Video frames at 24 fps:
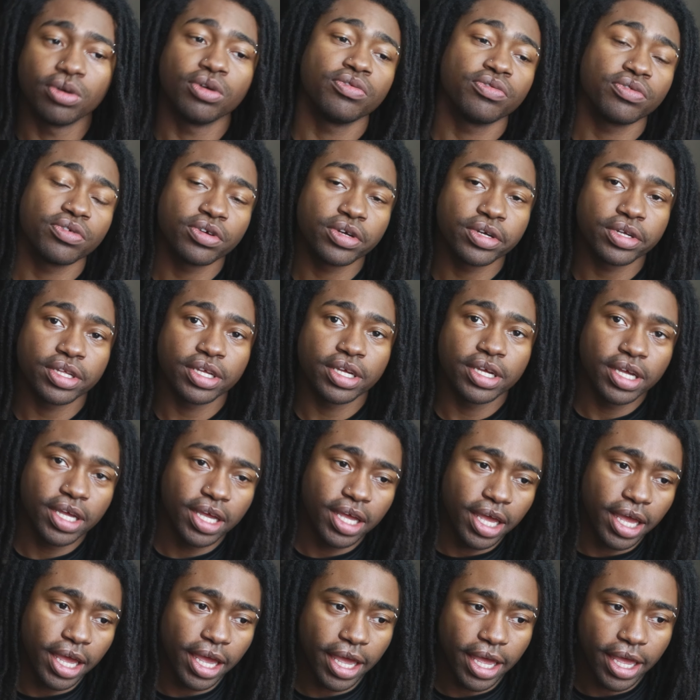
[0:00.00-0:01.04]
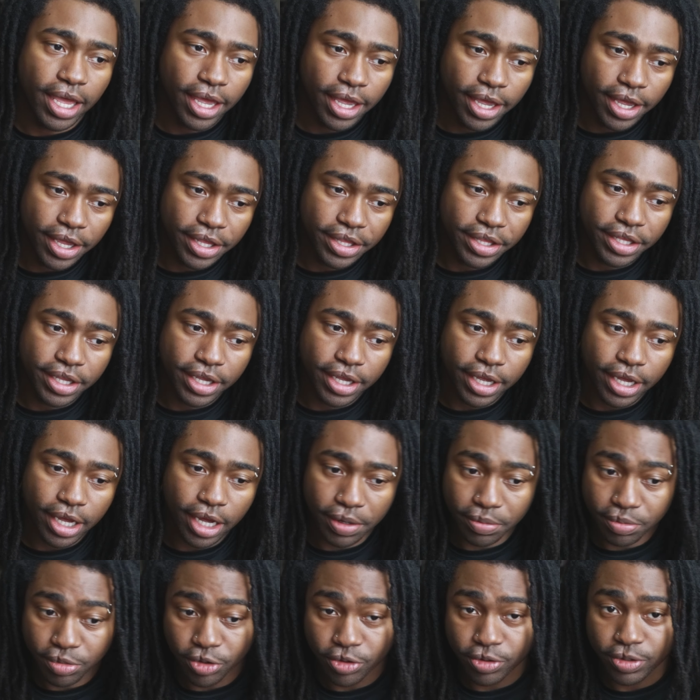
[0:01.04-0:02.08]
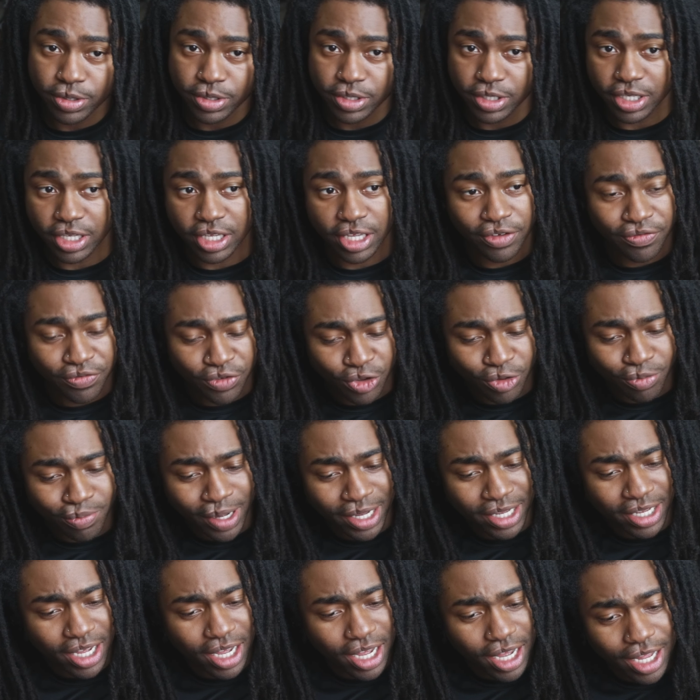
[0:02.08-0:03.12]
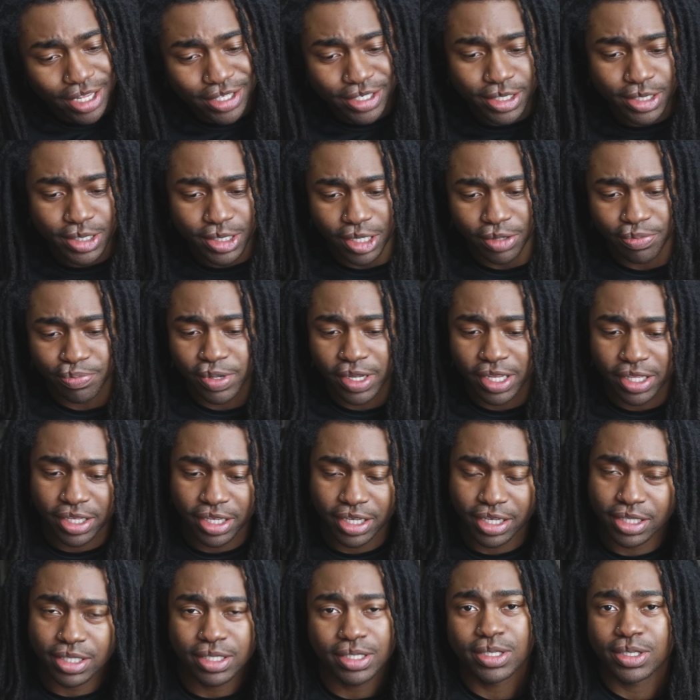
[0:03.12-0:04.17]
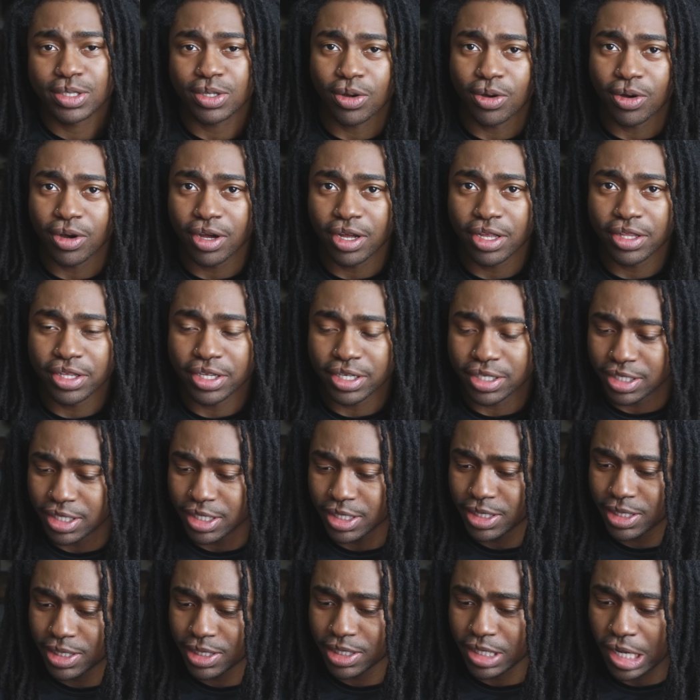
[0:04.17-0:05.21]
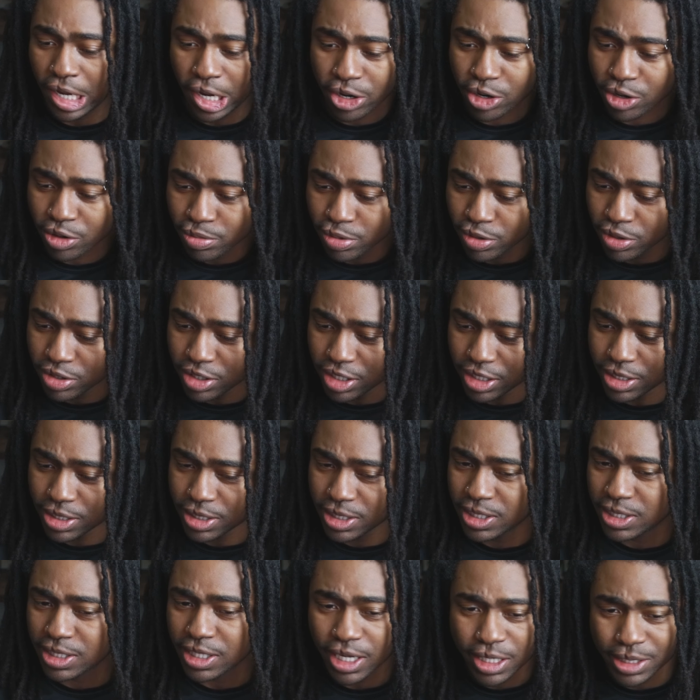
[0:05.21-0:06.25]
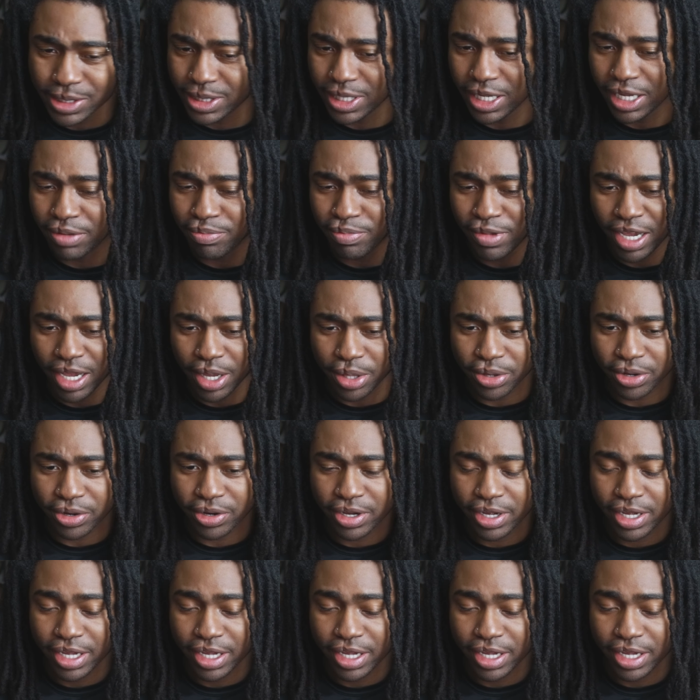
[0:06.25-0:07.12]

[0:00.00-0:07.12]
over it and I'm going to give you my honest opinions on this terrible, disgusting matter